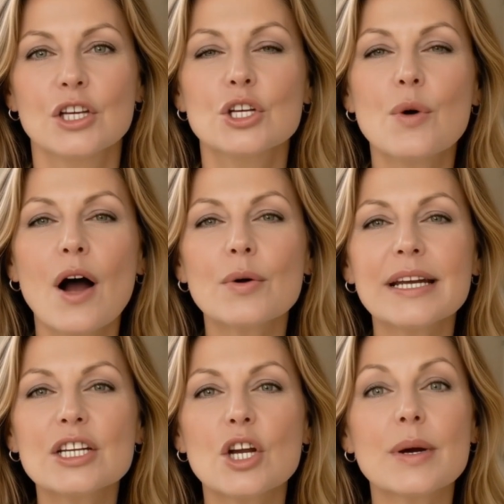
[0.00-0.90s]
You
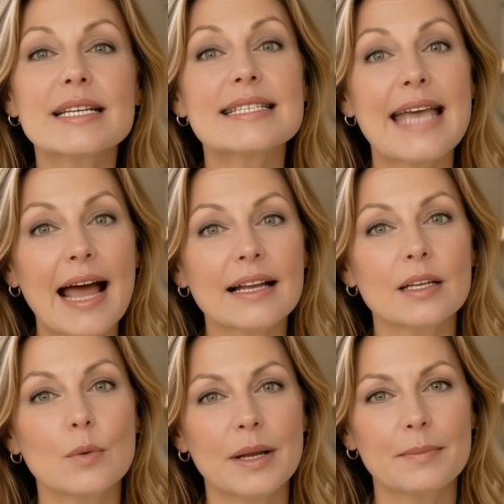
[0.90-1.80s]
already know
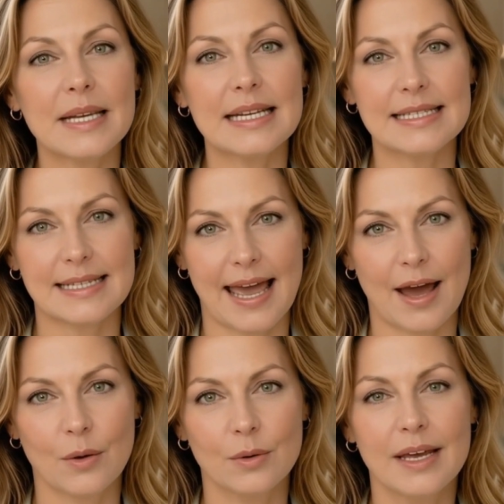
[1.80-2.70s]
exactly what it means
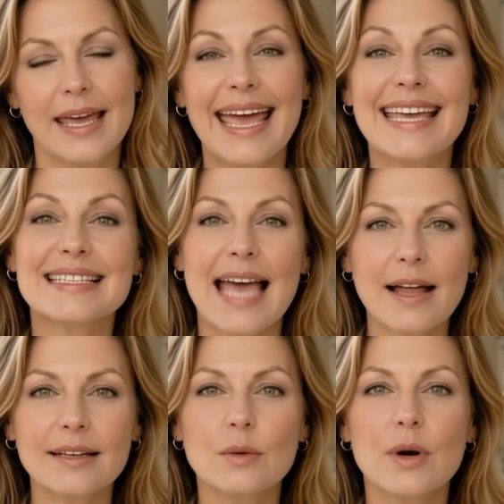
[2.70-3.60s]
now,
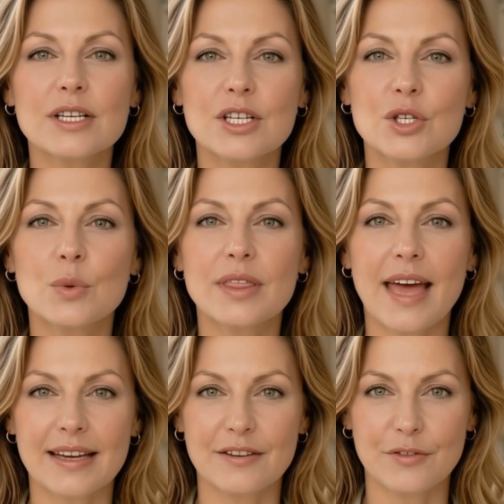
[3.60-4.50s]
exactly what to do with
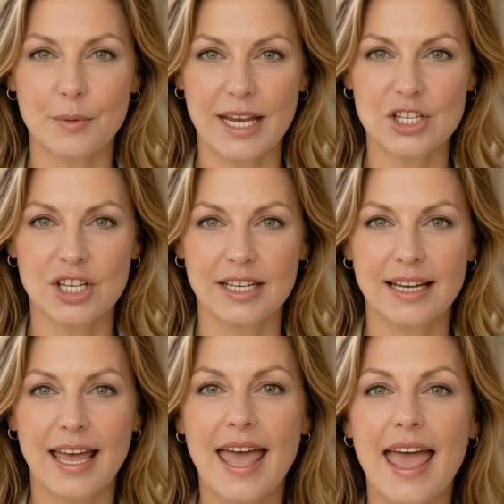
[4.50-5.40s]
that information,